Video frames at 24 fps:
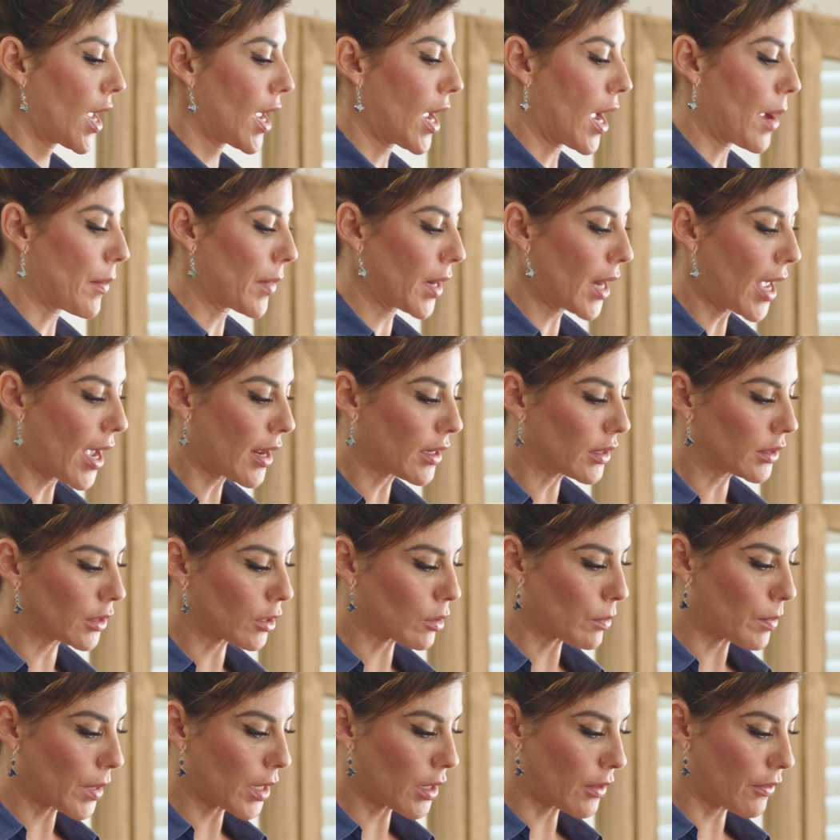I'm gonna add a
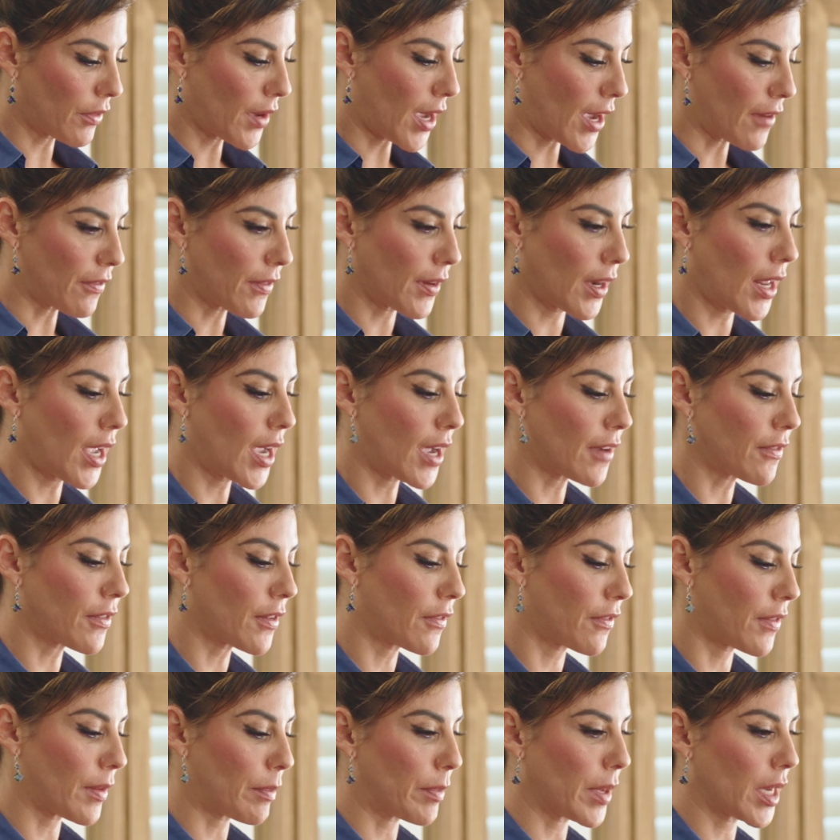little bit of half and half
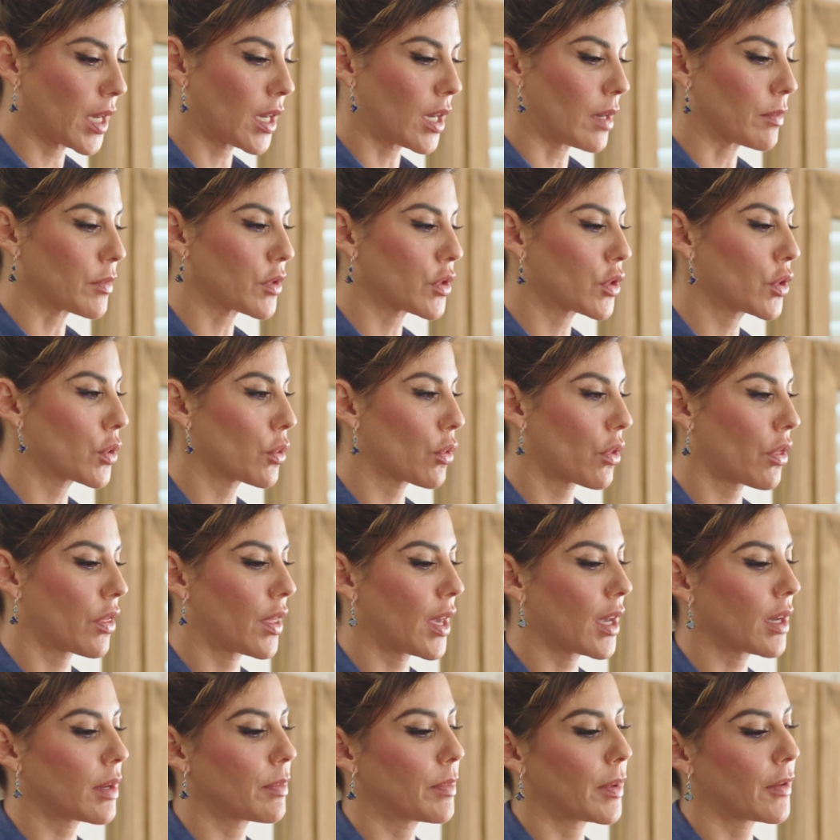if it becomes too
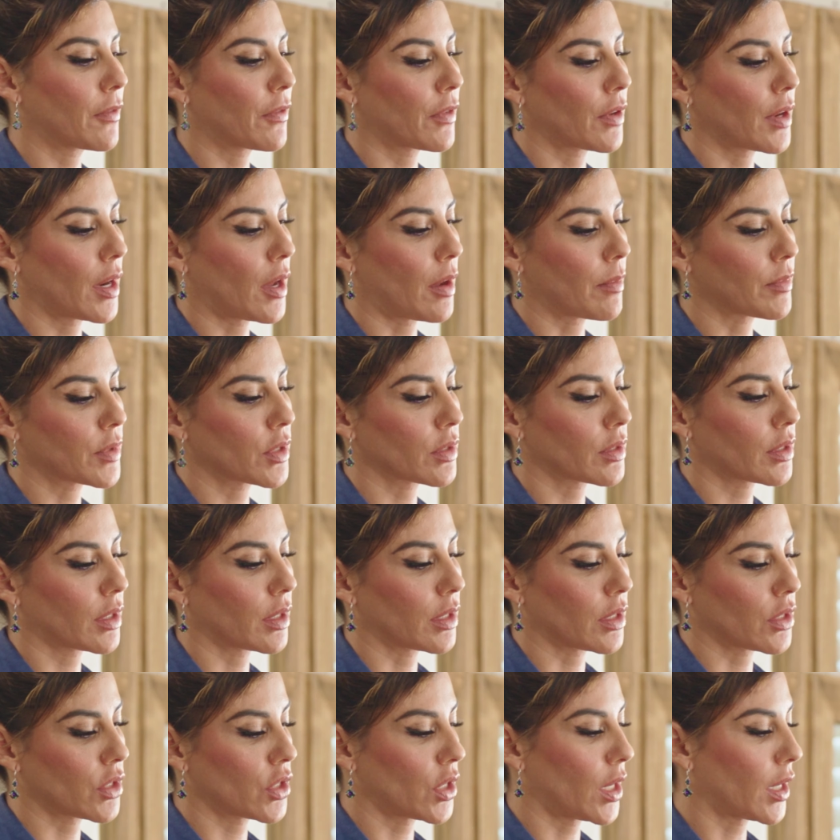thick, but for now I'm just
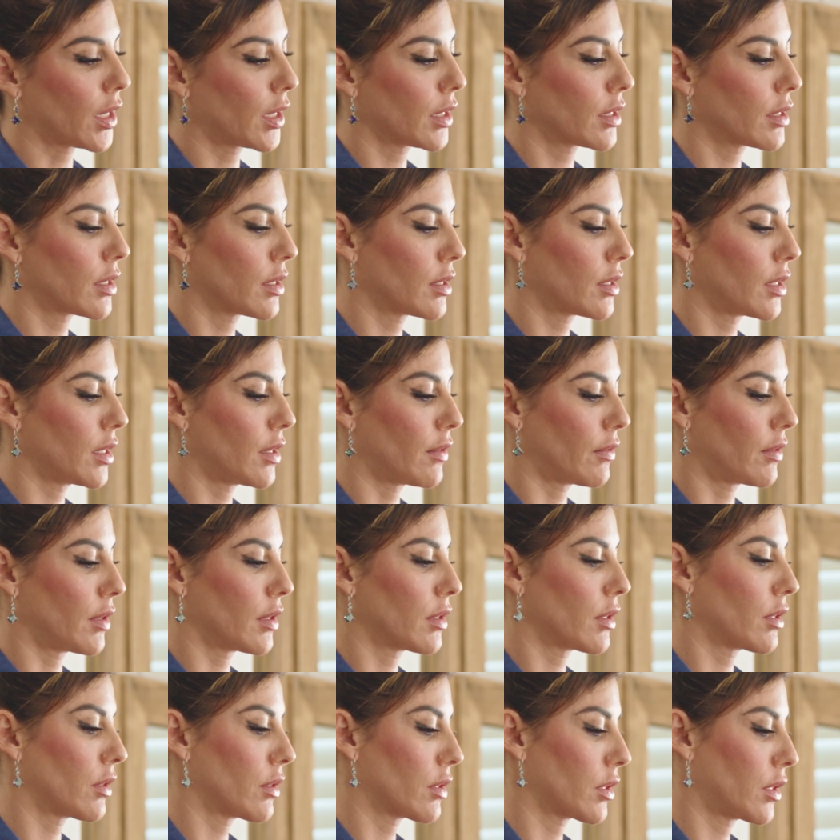gonna check it to see if
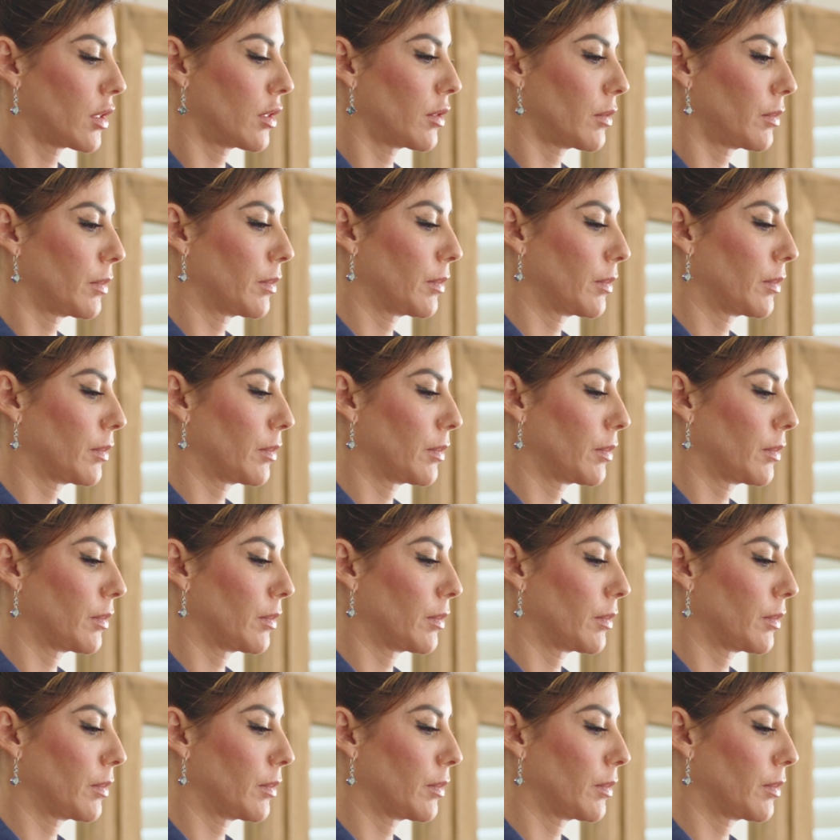this is good.